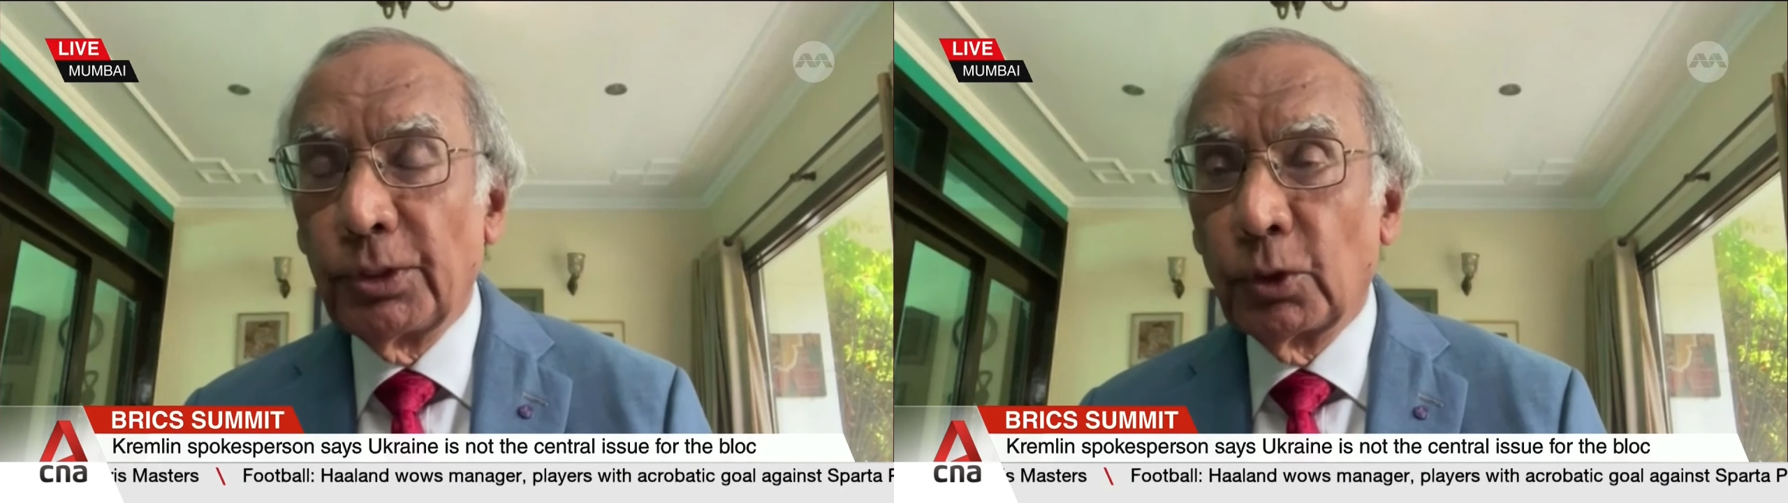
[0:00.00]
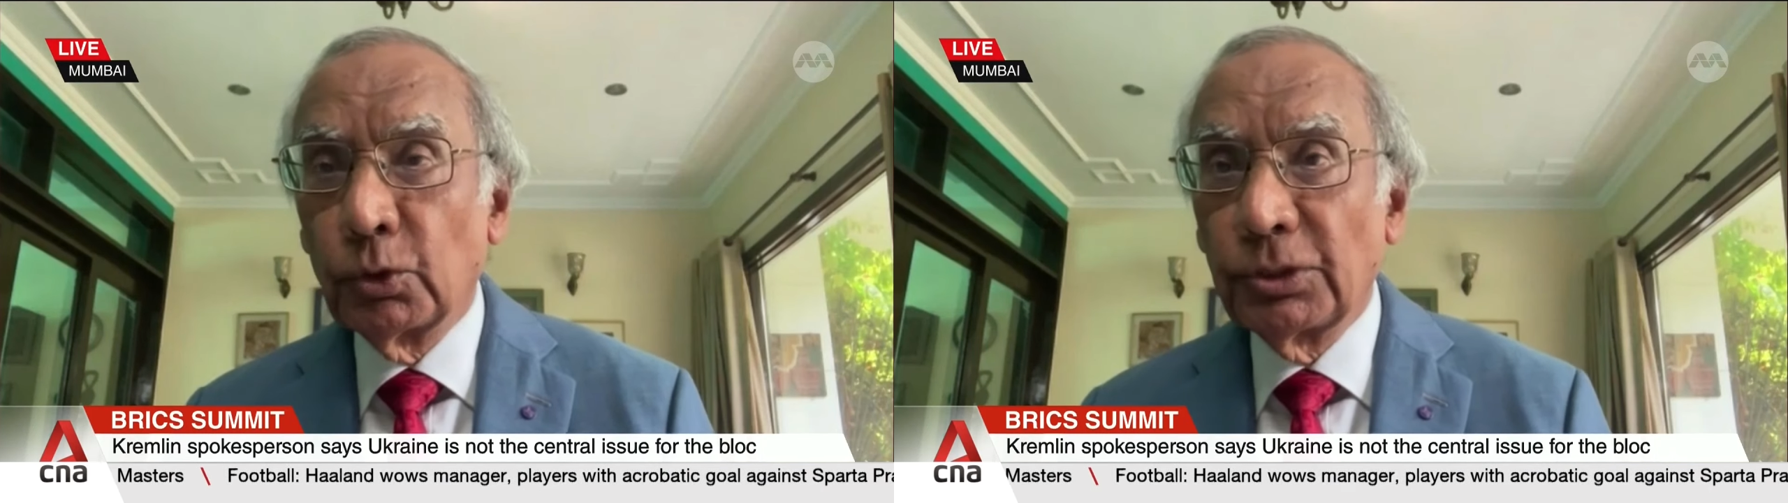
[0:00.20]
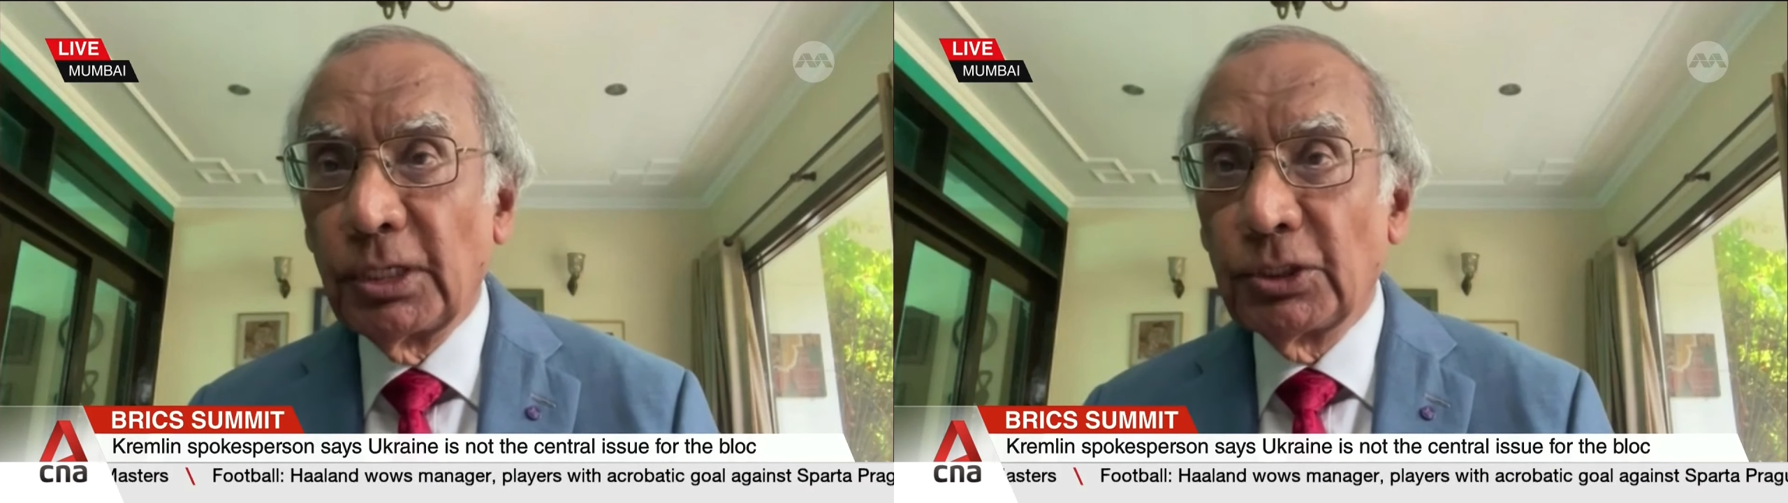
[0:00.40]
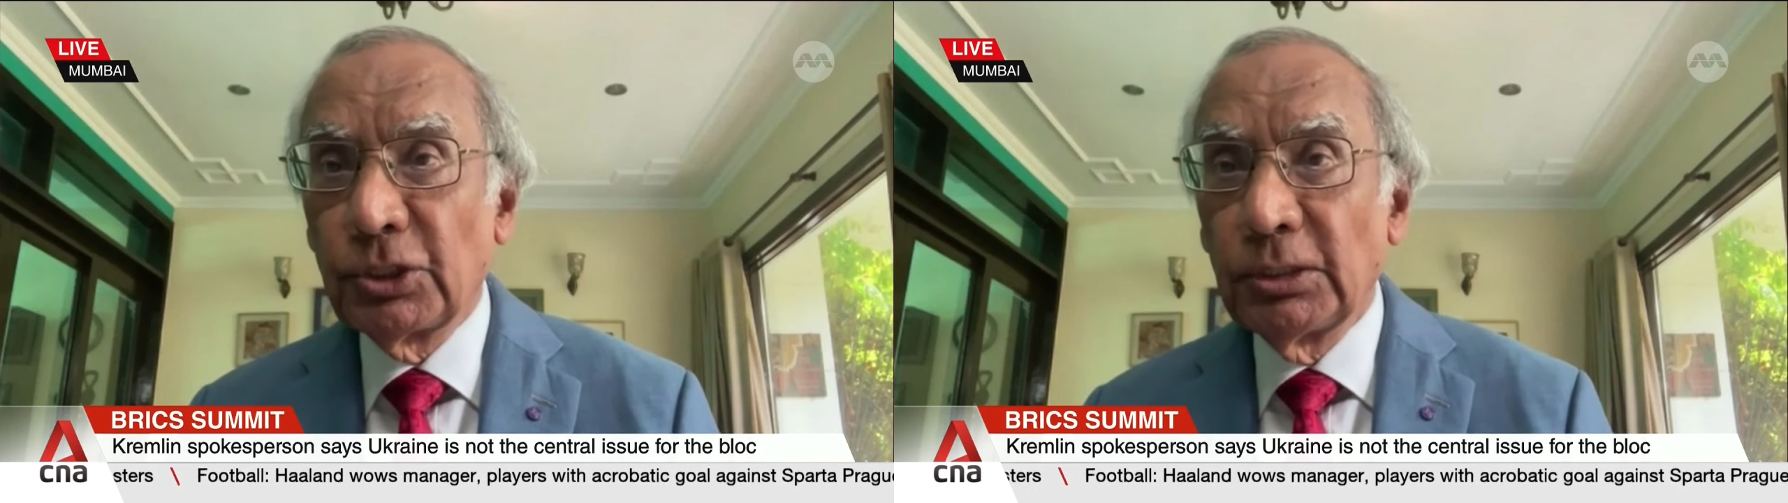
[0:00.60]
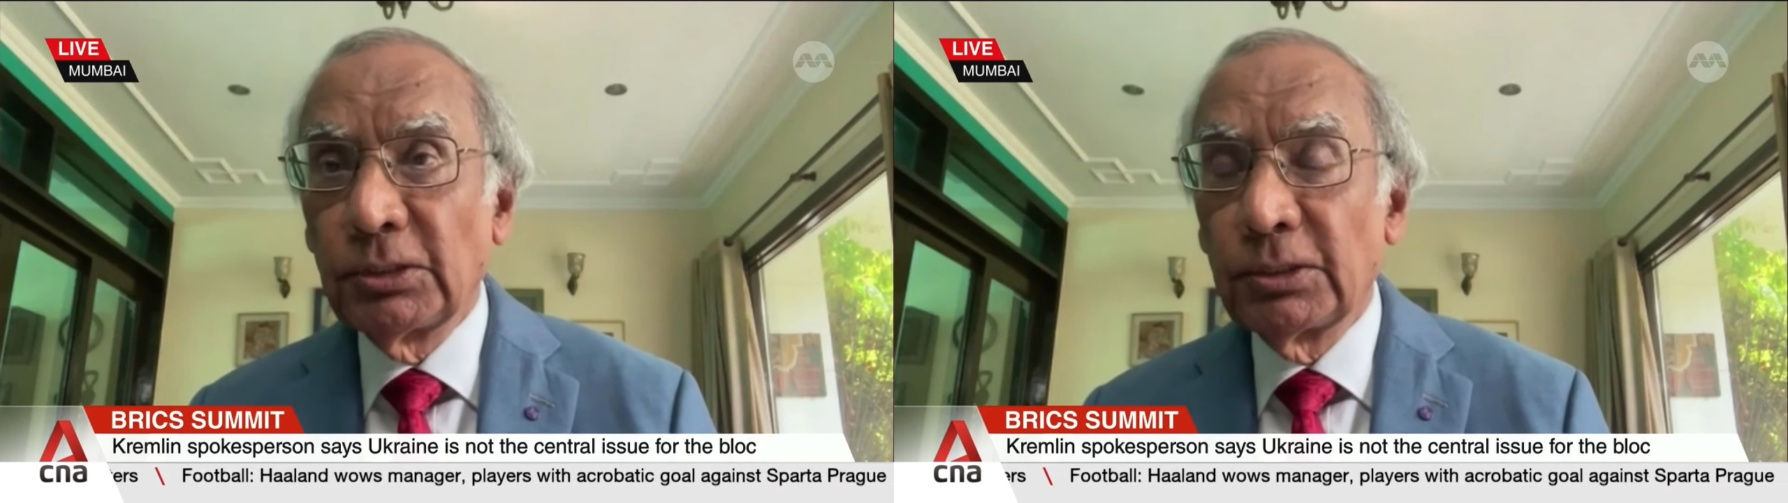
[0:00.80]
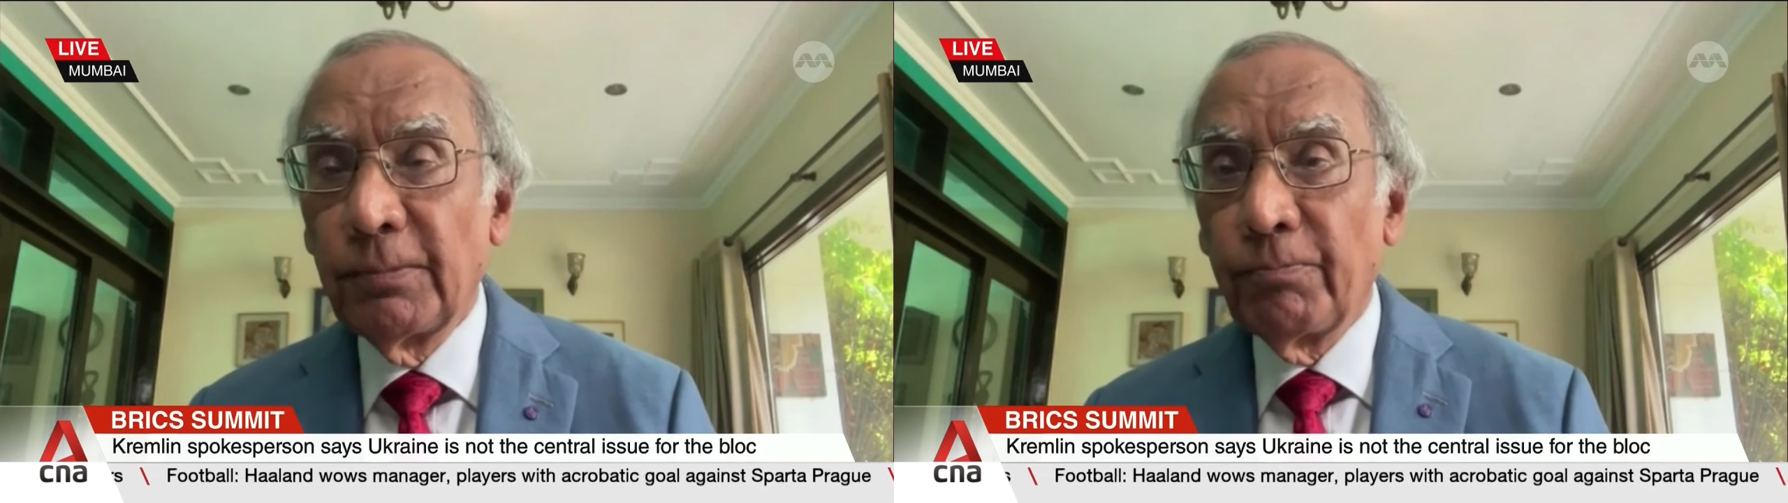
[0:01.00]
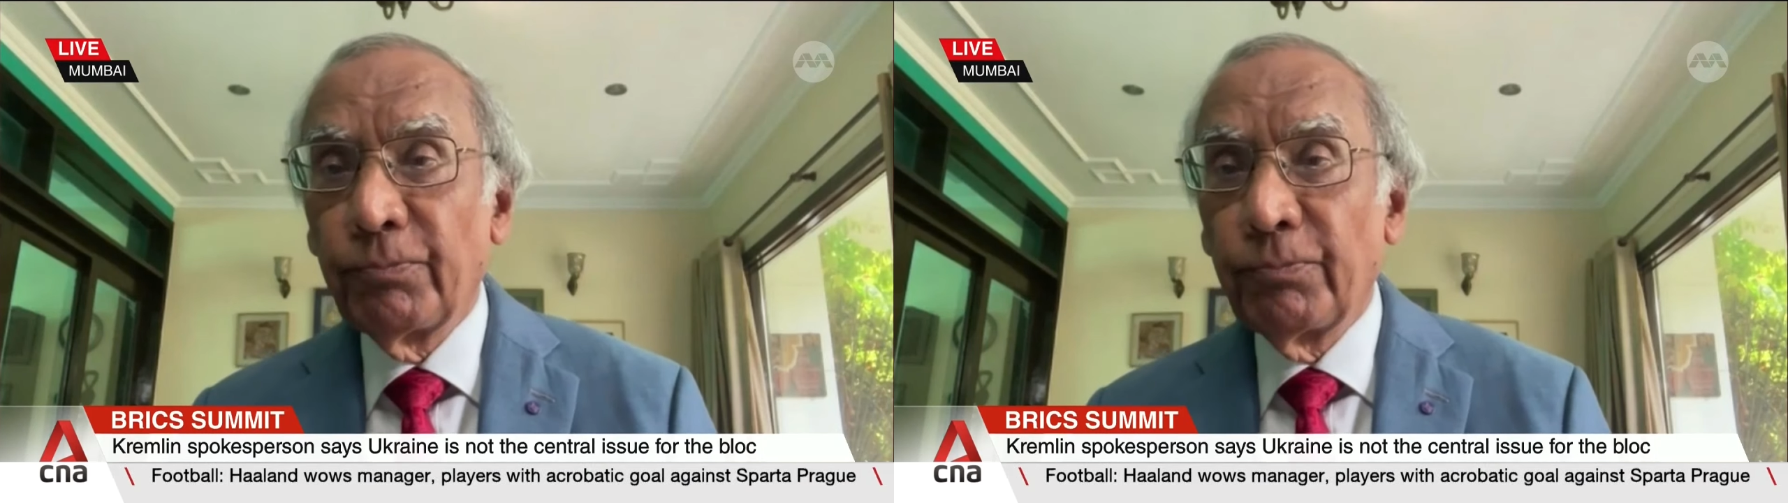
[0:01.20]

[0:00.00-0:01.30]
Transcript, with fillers: negotiations,